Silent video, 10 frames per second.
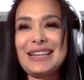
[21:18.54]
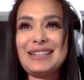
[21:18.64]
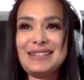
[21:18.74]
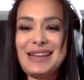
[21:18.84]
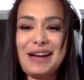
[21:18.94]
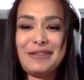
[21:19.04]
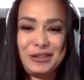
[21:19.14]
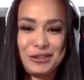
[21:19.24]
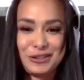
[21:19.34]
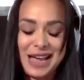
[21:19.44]
and having your
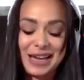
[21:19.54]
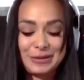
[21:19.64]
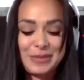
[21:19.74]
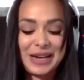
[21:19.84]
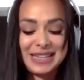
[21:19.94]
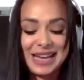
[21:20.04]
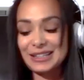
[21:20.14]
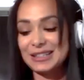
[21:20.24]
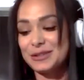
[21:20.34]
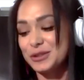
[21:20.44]
dad and my dad. And
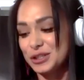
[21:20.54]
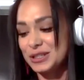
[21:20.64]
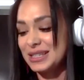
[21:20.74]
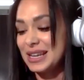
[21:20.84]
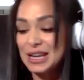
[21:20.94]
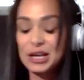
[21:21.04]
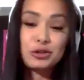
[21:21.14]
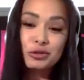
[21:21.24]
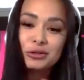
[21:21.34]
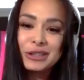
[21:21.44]
it was just it was a
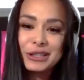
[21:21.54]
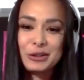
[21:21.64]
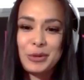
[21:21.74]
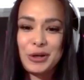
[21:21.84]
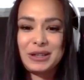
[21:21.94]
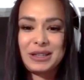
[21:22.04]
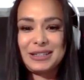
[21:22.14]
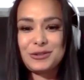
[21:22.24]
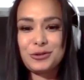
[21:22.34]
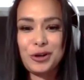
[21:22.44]
really good book and I
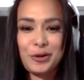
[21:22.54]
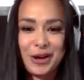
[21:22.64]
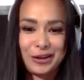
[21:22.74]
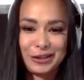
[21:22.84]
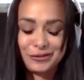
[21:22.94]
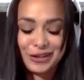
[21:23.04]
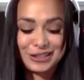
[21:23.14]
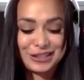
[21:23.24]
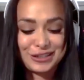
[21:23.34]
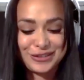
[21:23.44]
told all my hockey friends
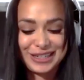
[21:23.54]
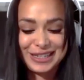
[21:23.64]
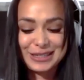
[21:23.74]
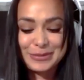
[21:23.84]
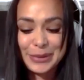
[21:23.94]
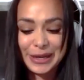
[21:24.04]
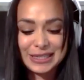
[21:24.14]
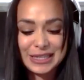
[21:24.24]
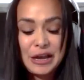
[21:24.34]
to read it. But